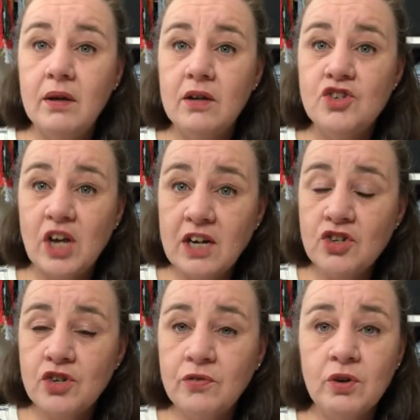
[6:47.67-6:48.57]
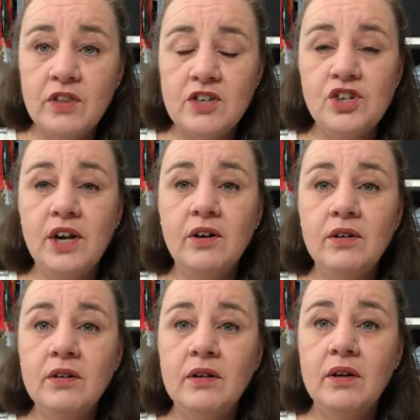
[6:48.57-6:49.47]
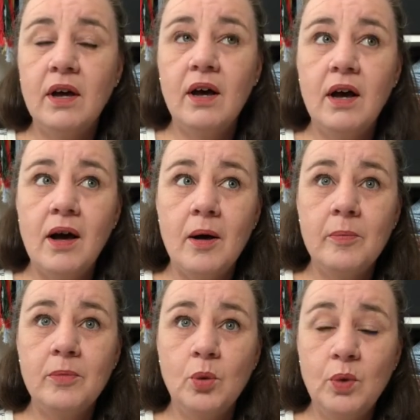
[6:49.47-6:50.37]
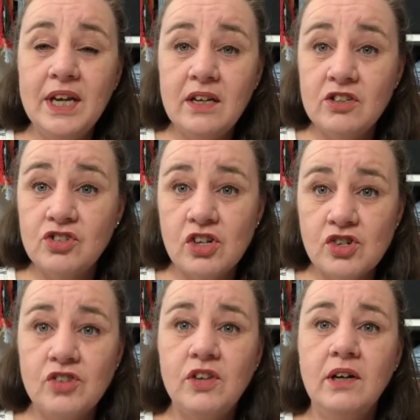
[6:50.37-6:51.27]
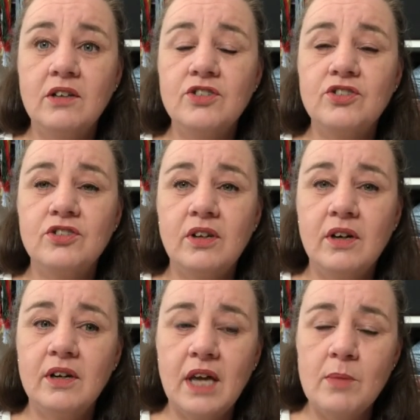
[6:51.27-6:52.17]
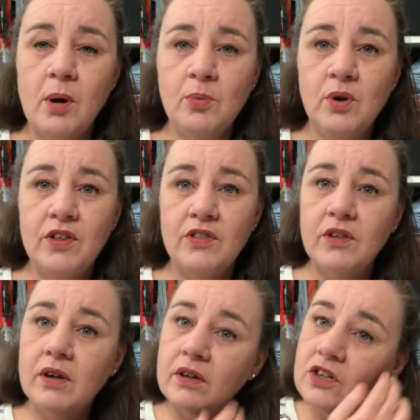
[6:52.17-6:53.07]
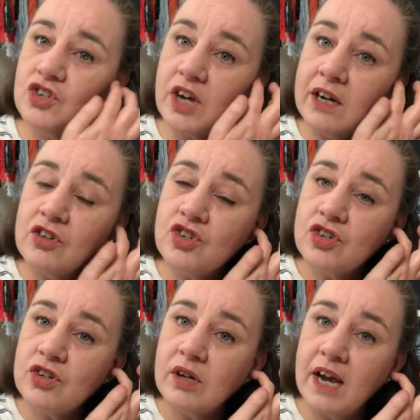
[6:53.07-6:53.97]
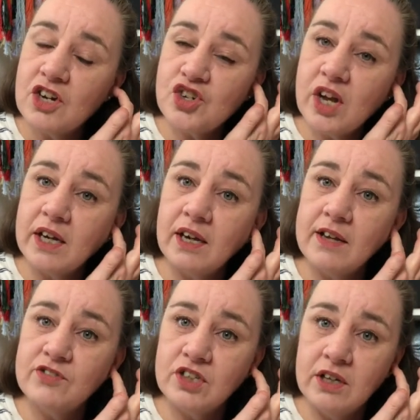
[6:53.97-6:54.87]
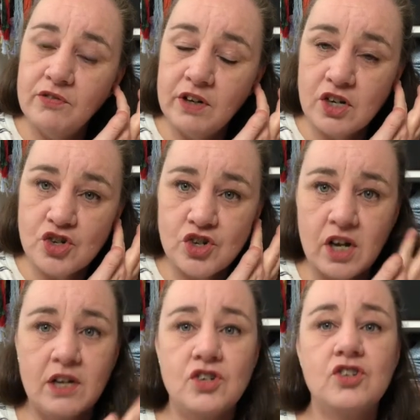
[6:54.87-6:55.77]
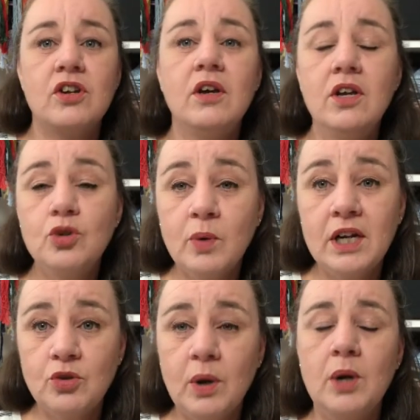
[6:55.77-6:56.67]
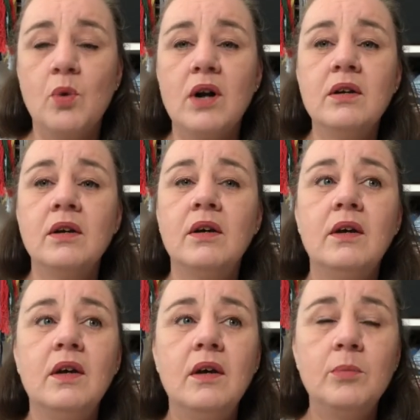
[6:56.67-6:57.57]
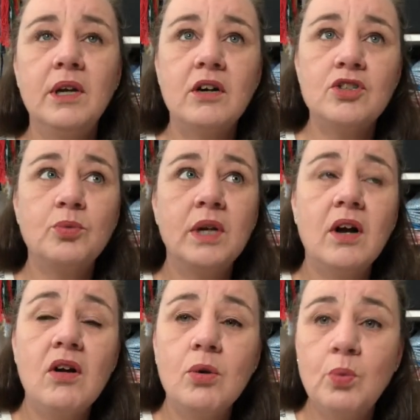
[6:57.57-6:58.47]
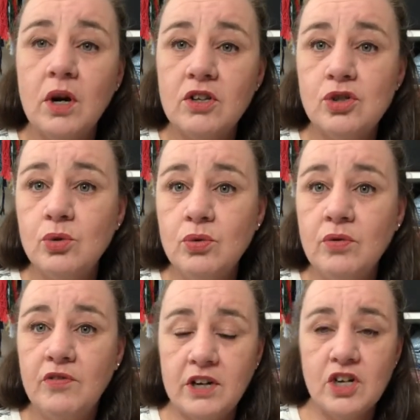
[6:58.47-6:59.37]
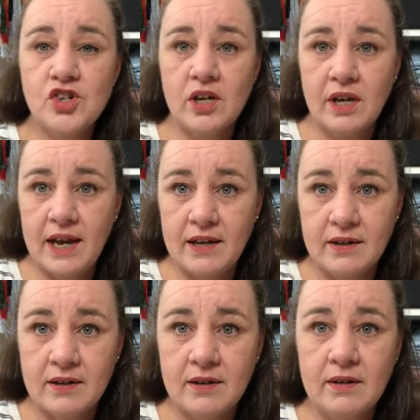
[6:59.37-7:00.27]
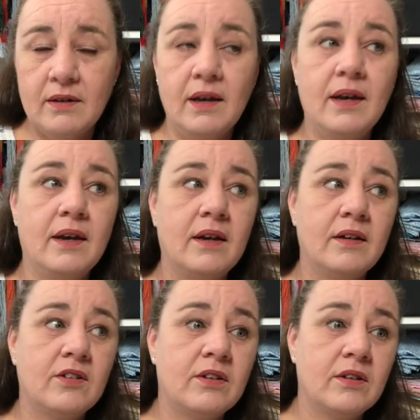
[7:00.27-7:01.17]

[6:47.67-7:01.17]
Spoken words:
challenge for this year. We, the Stitchketeers, came up with the challenge, hashtag FC Finish Challenge 2021, because we all wanted to finish a HAED. And